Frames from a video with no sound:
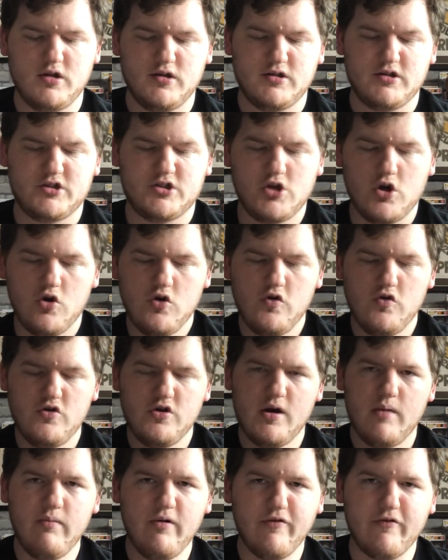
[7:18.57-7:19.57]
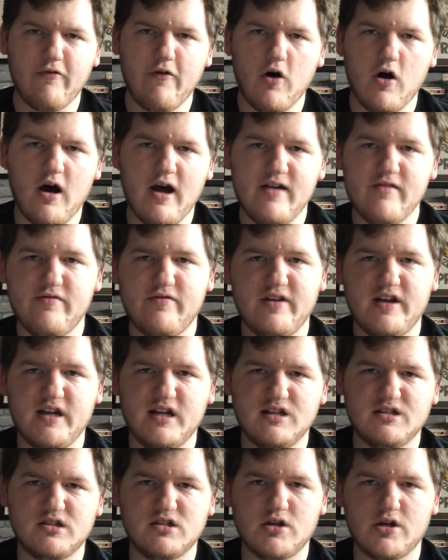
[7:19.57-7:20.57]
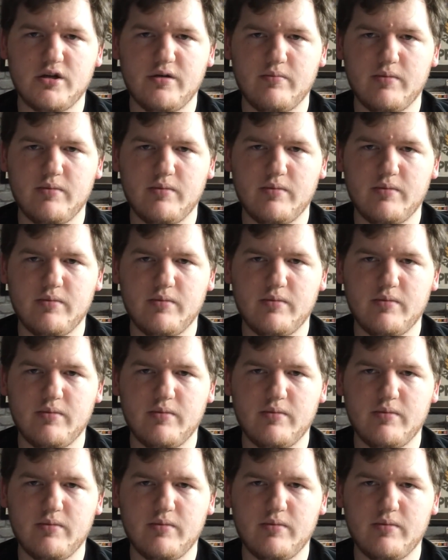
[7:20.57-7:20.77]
So number 5 is going to